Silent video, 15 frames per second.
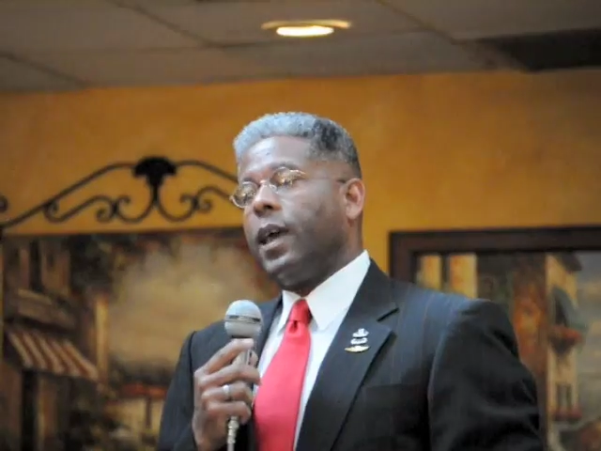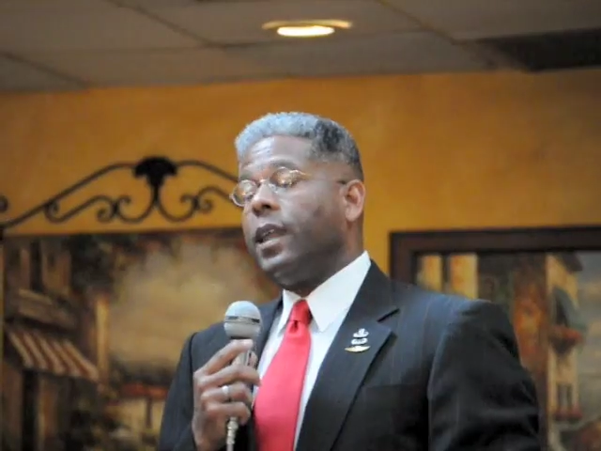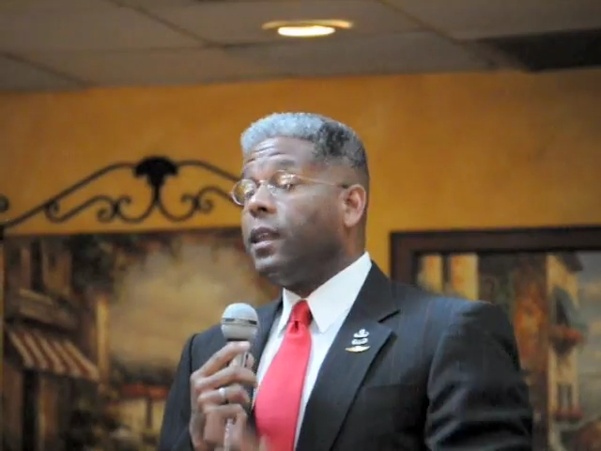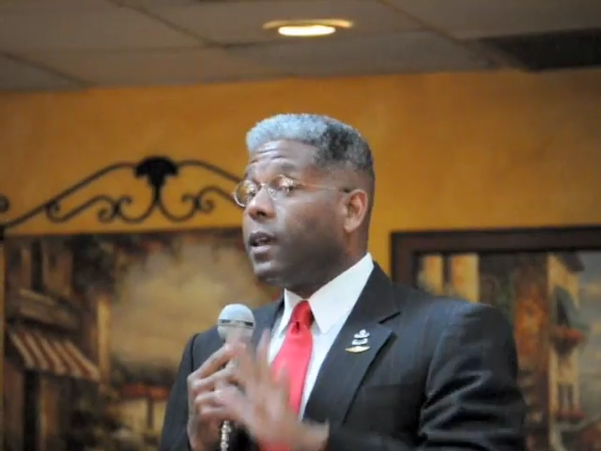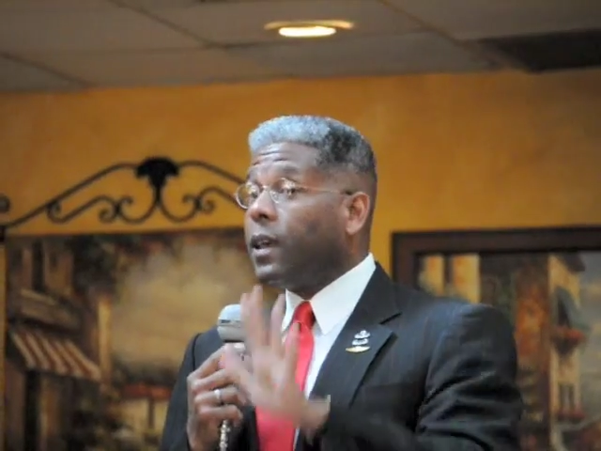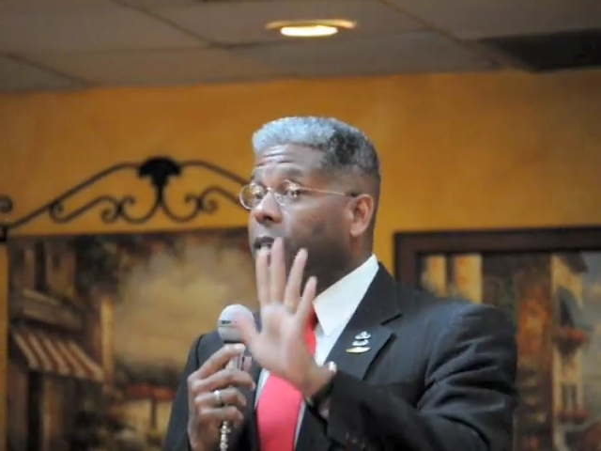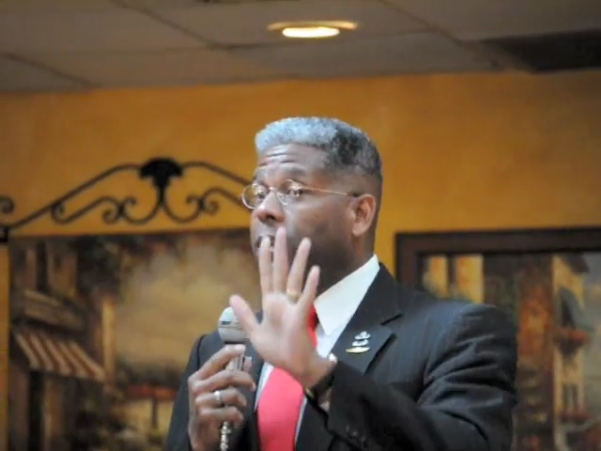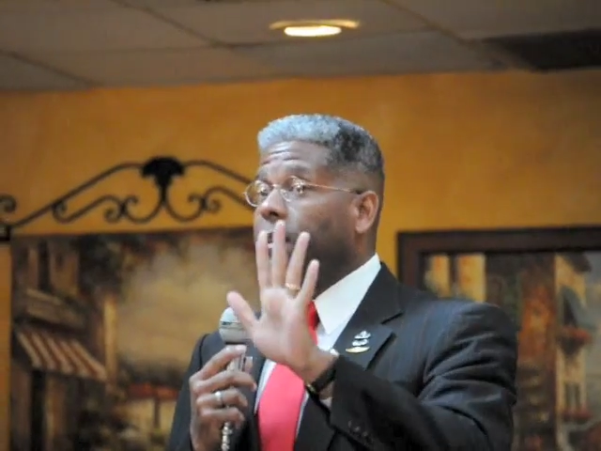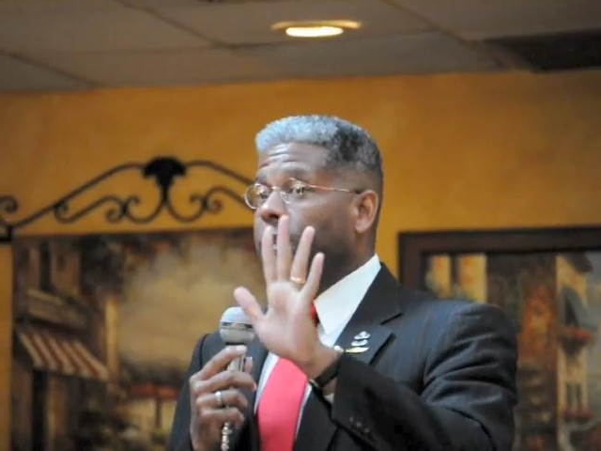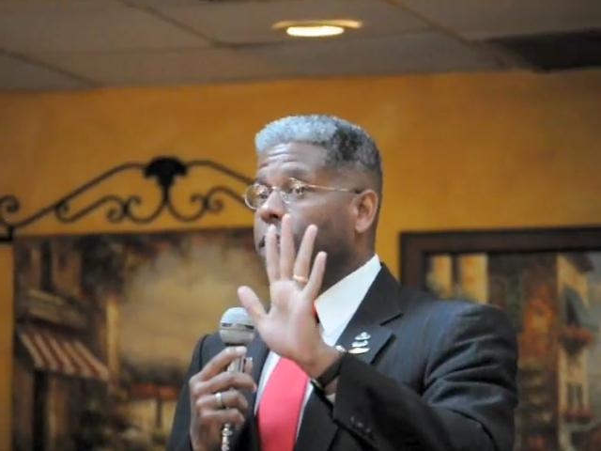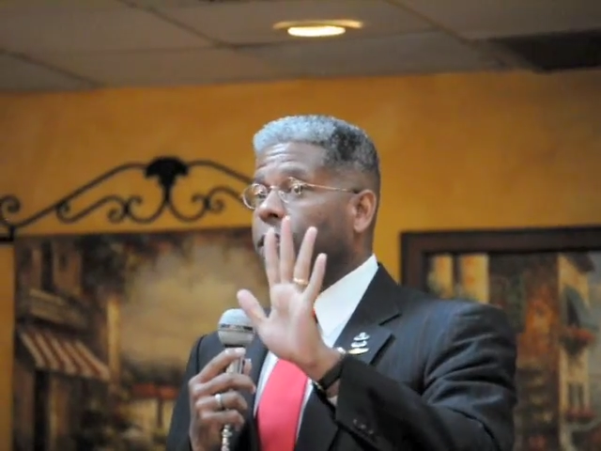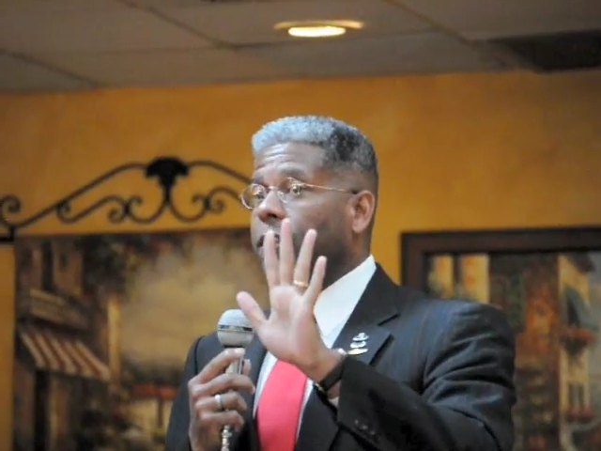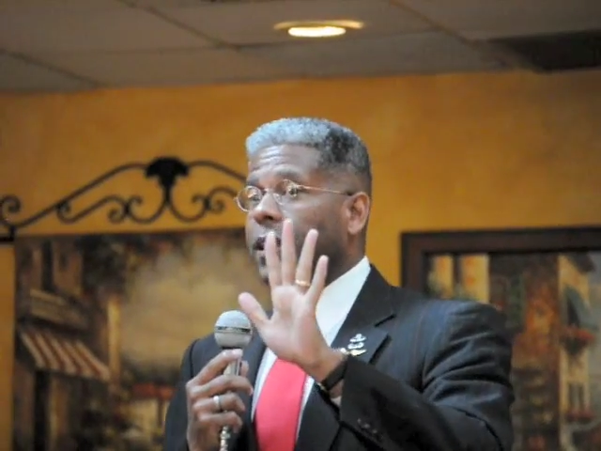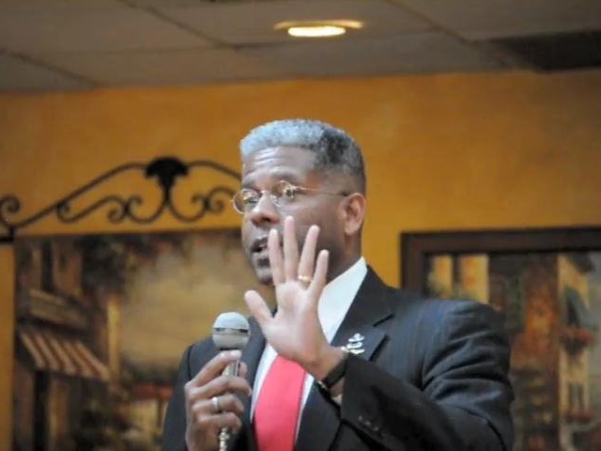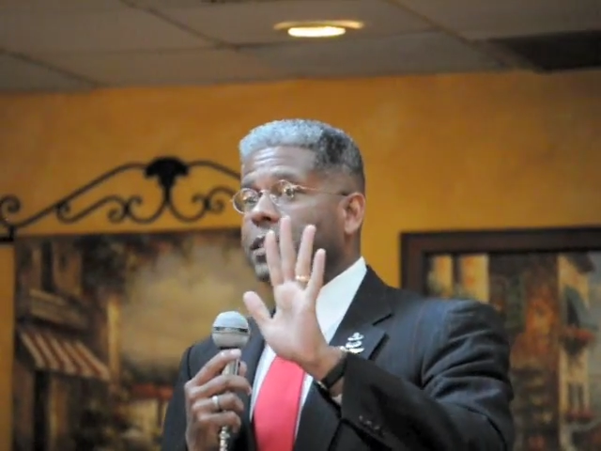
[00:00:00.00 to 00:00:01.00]
And
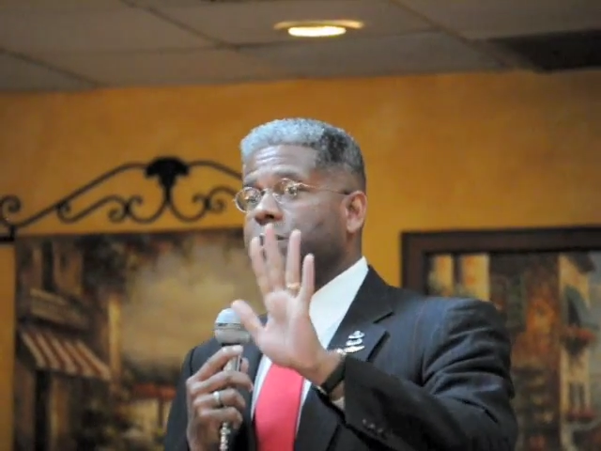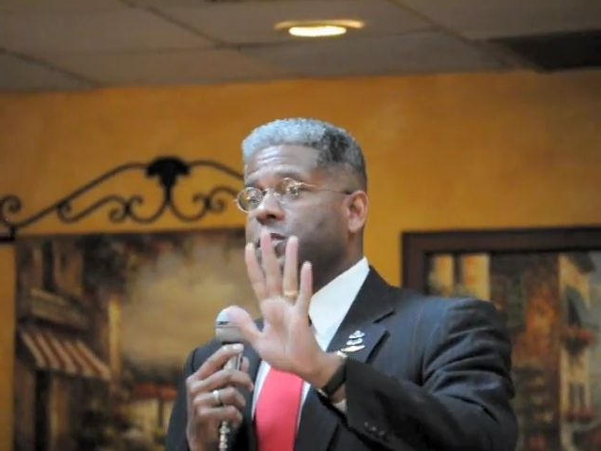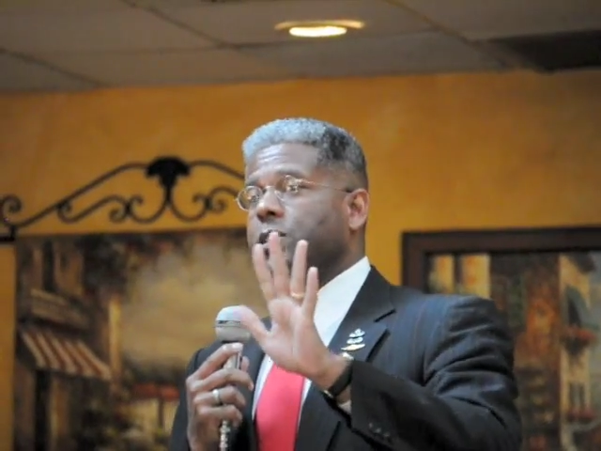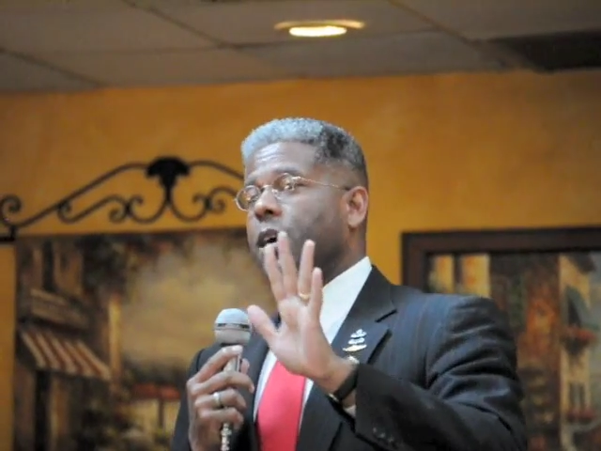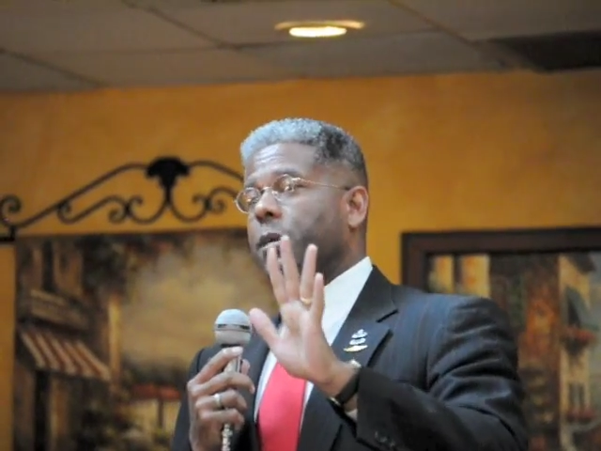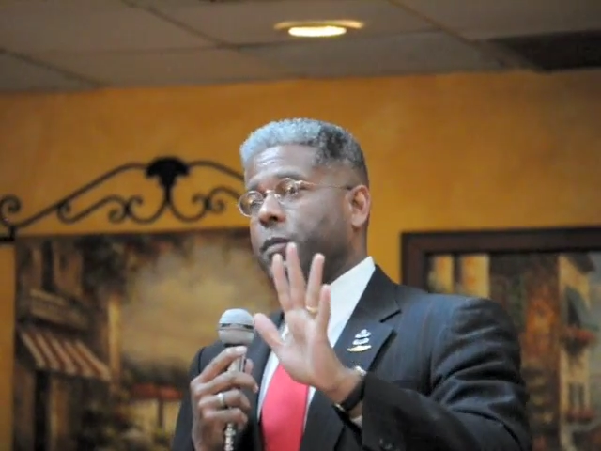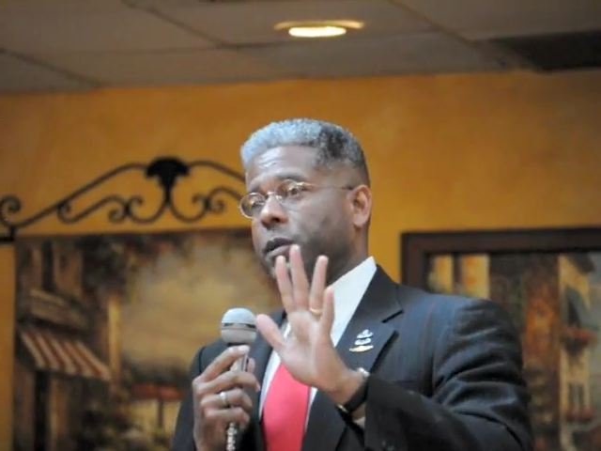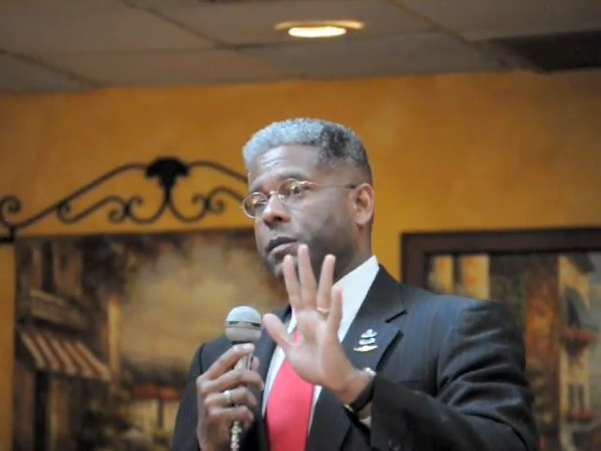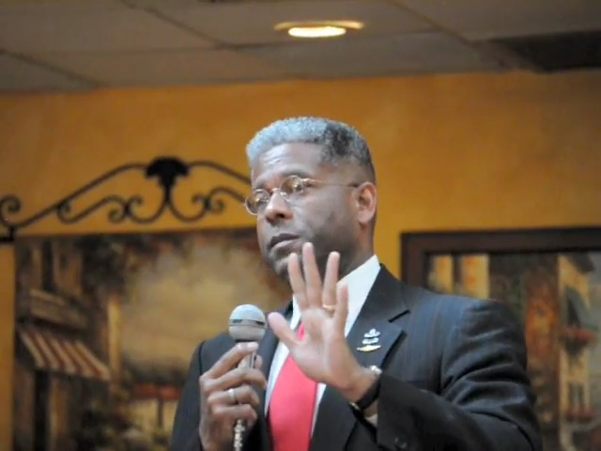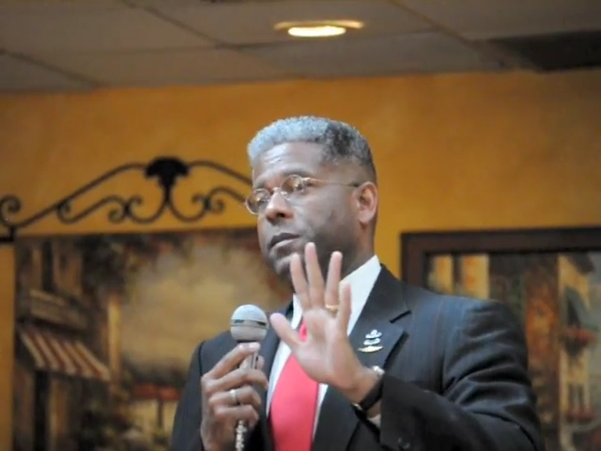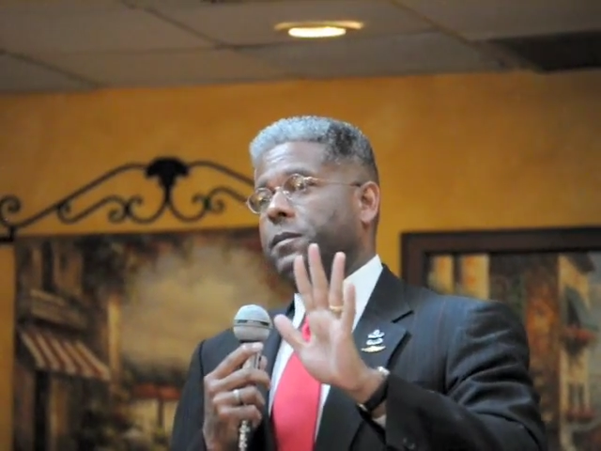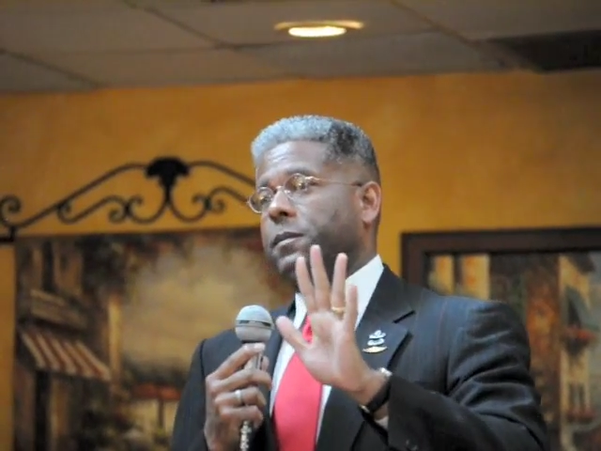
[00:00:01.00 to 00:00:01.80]
ladies and gentlemen,